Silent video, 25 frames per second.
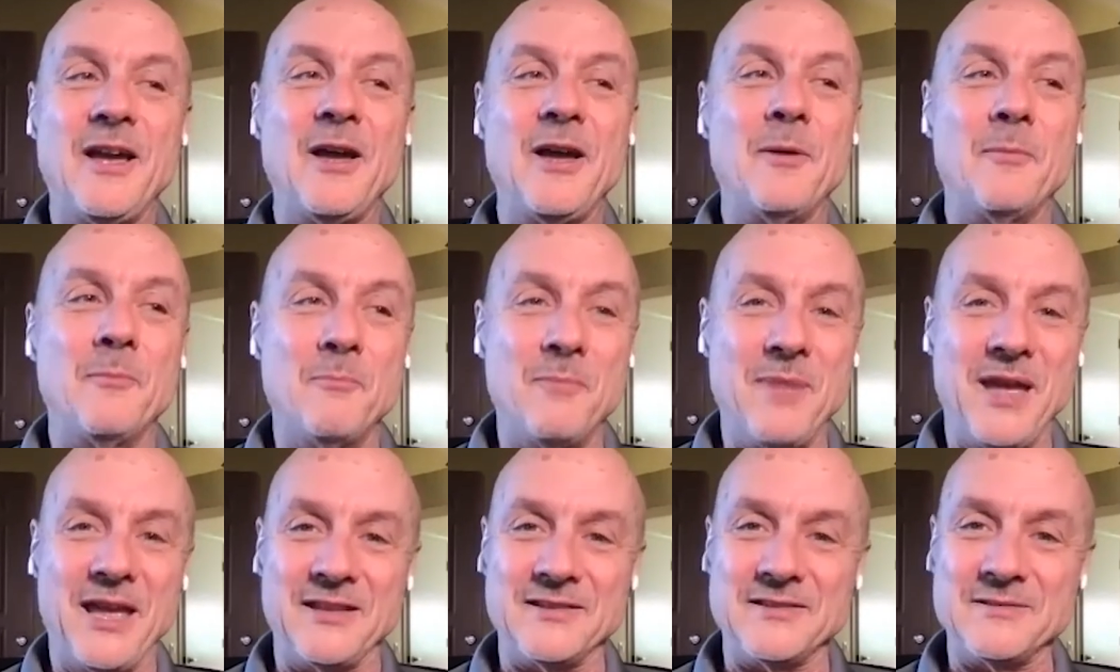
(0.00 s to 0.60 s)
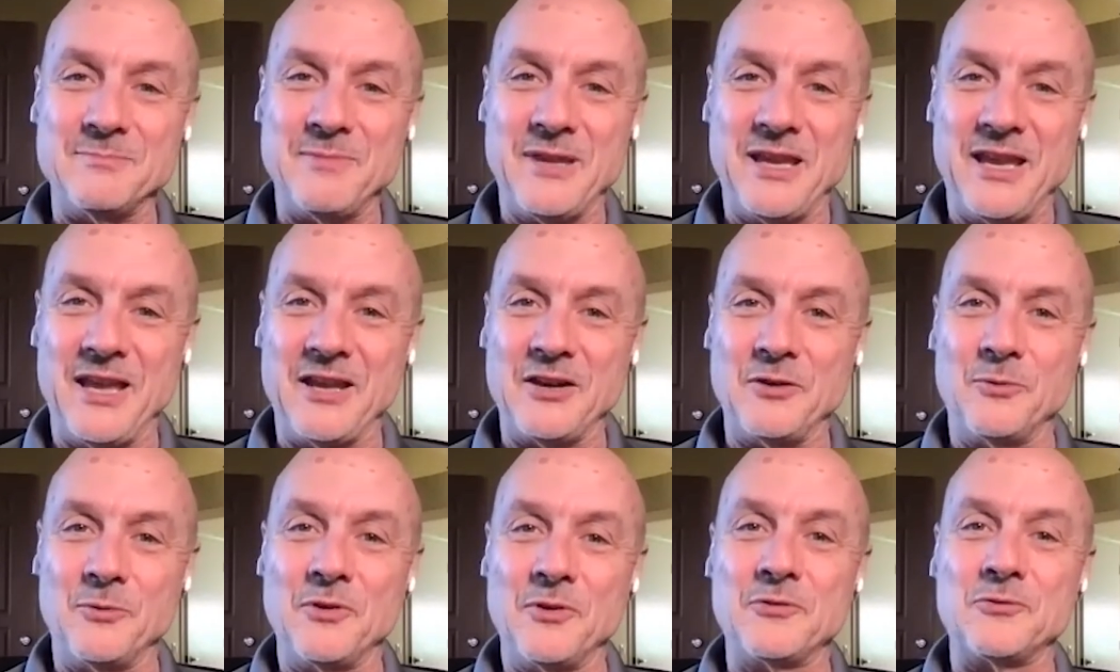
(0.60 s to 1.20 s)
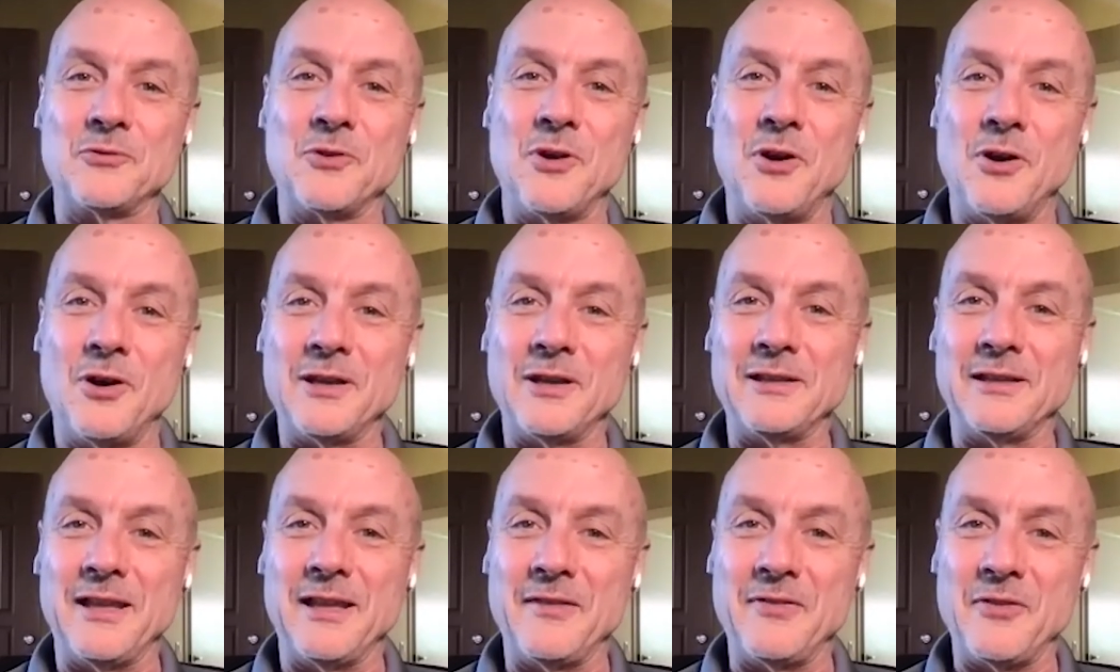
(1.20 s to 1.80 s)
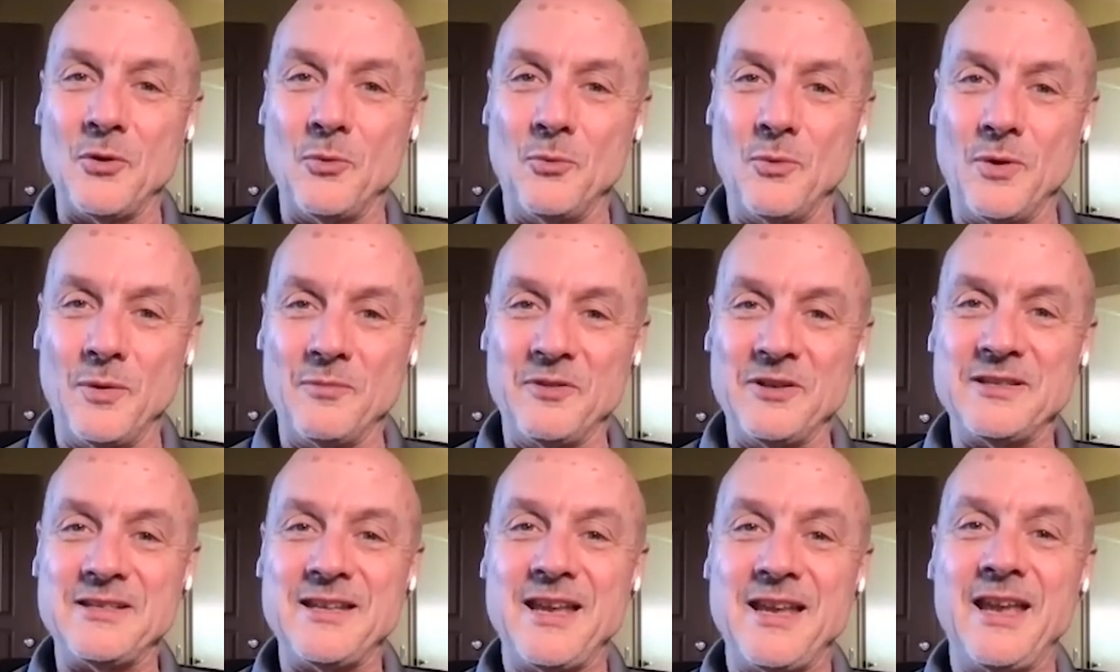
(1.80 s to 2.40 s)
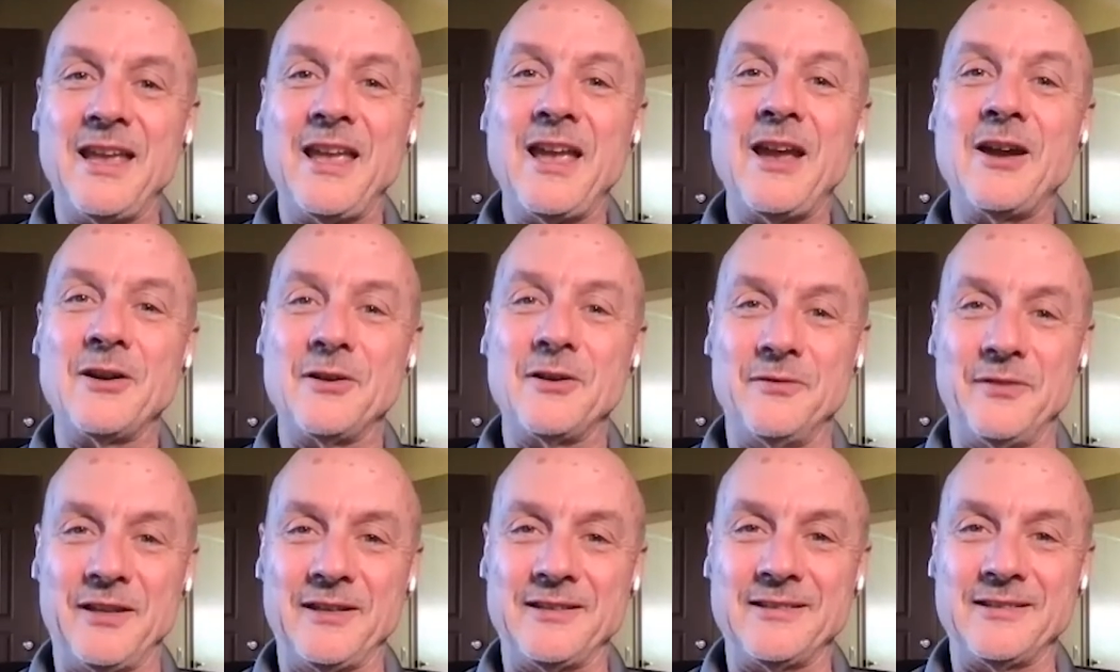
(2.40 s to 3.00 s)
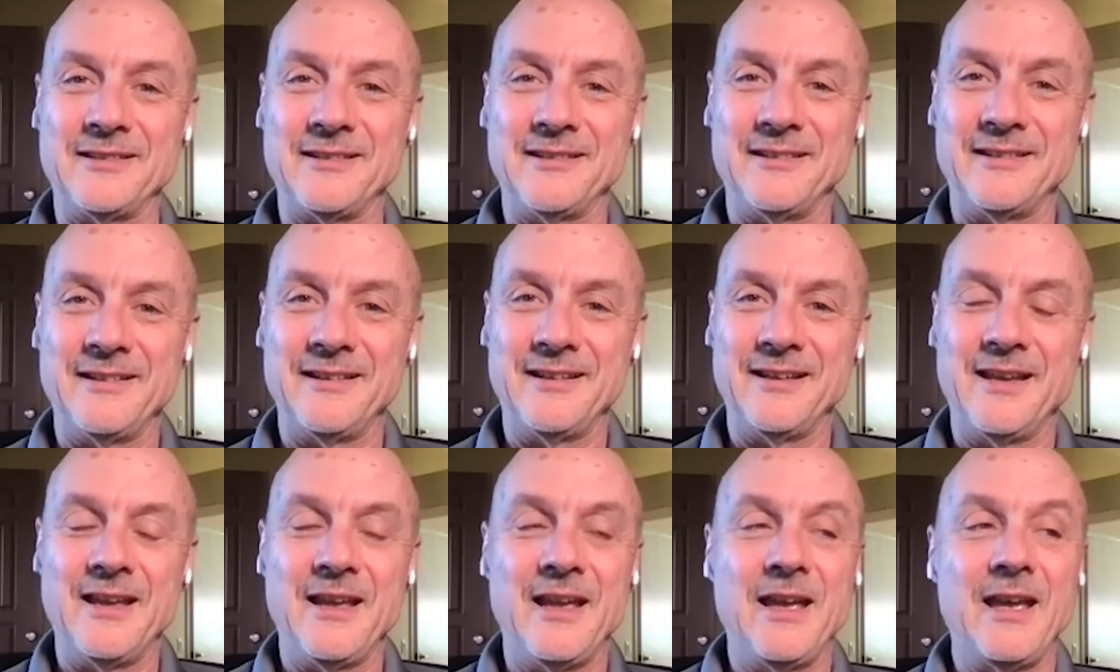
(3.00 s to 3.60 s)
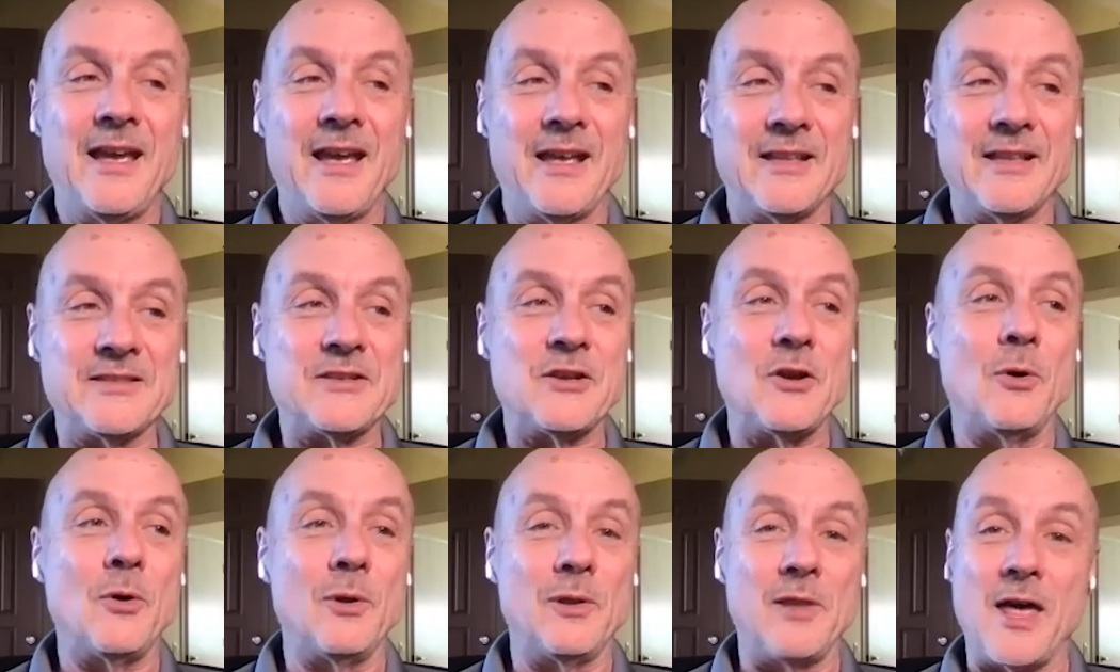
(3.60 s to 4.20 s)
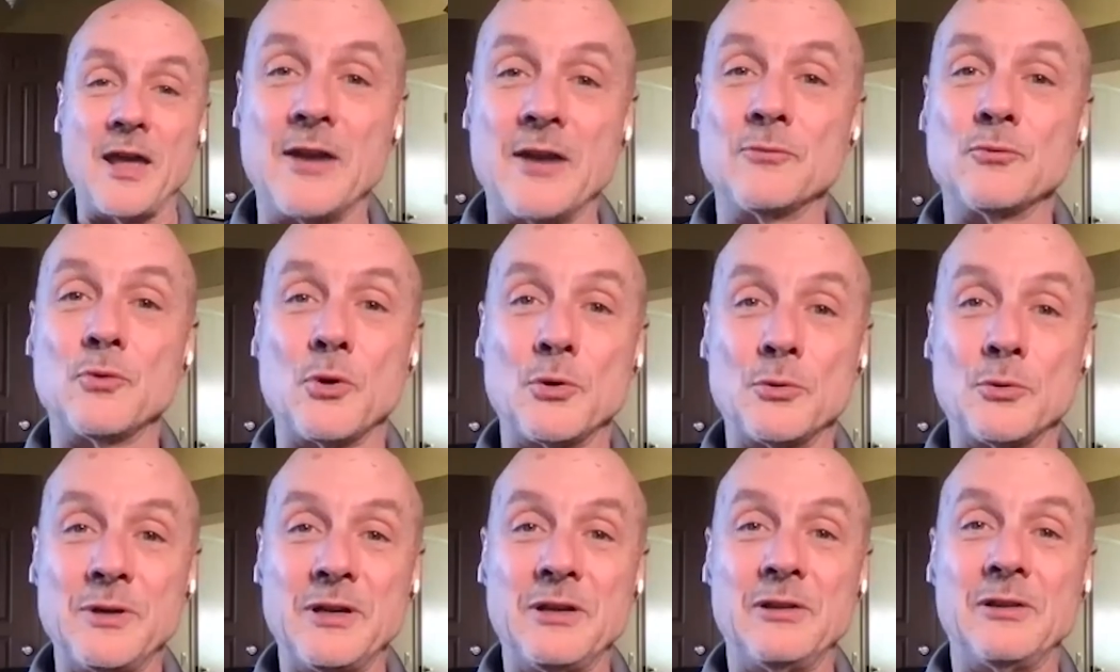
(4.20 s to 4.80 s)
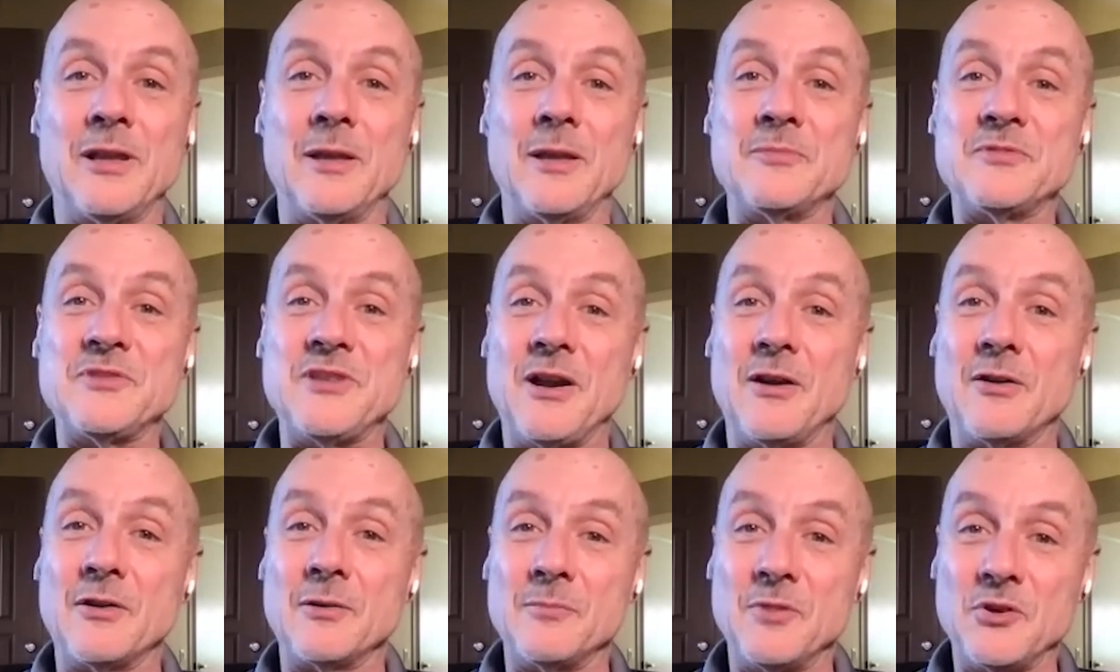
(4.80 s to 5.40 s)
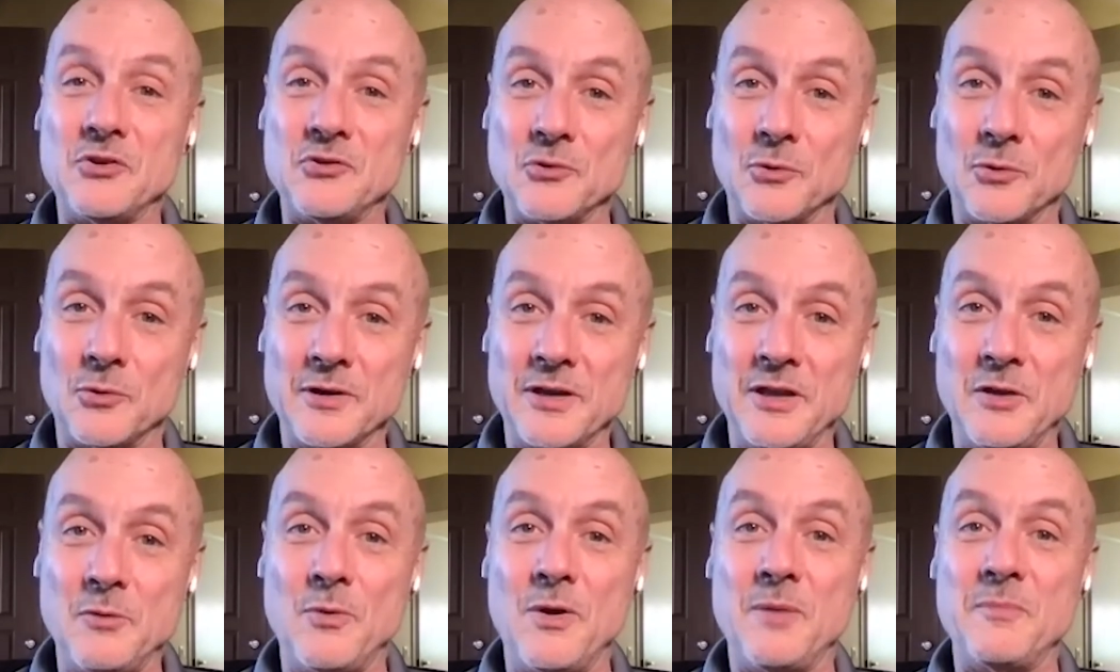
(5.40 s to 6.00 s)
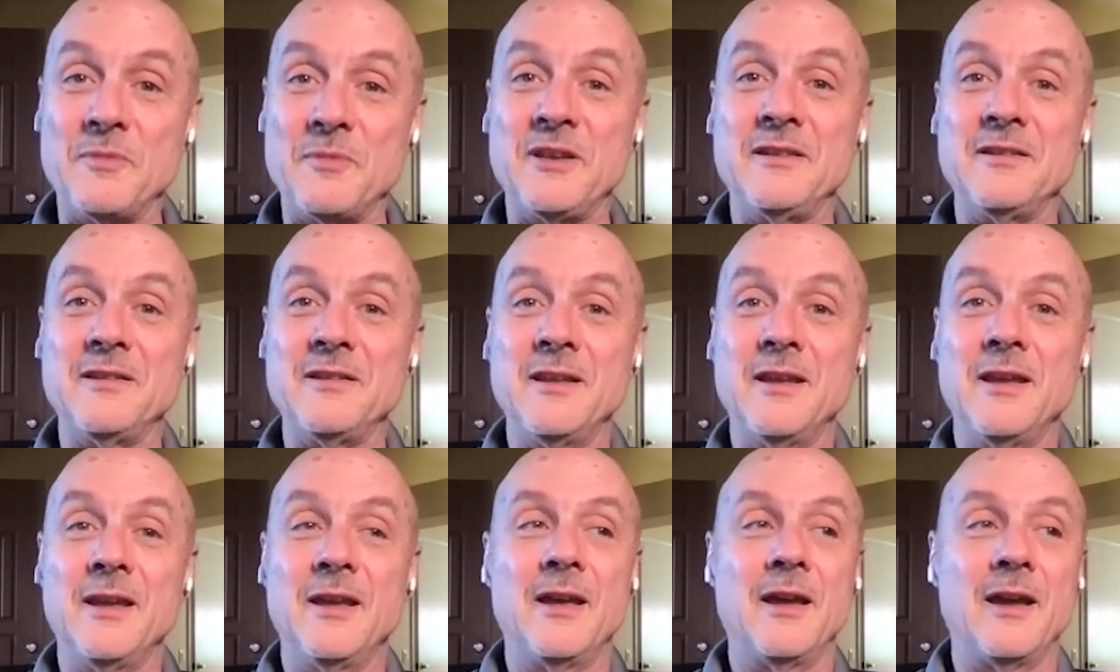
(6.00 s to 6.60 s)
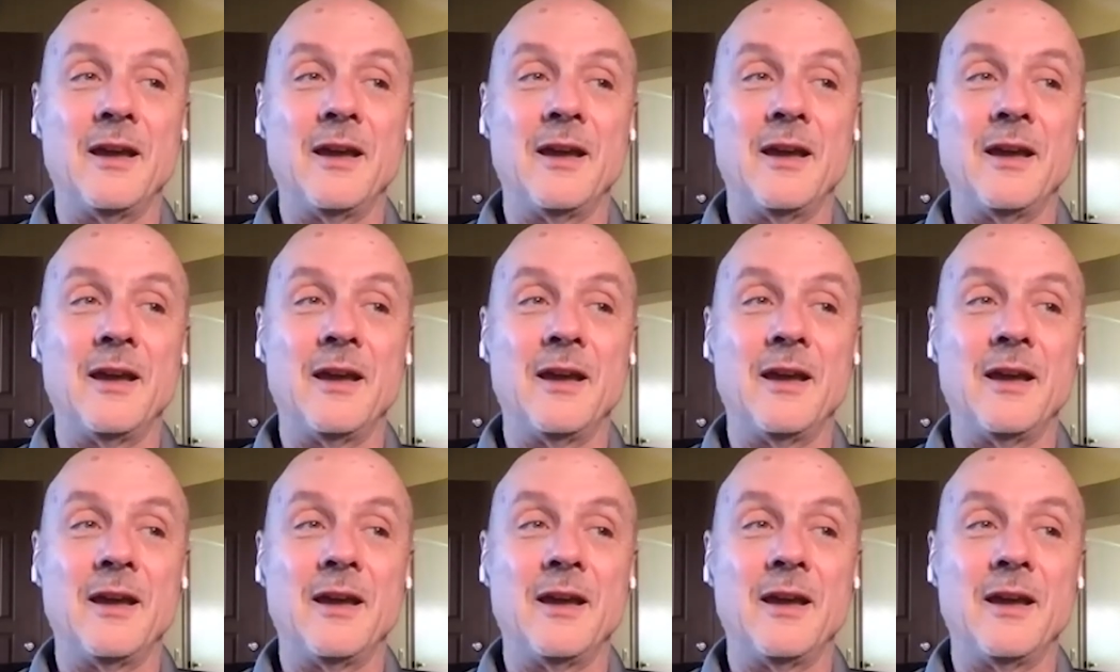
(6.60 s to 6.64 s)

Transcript: men began to withdraw and let the women take care of it. And so a lot of Rotary clubs now are majority women.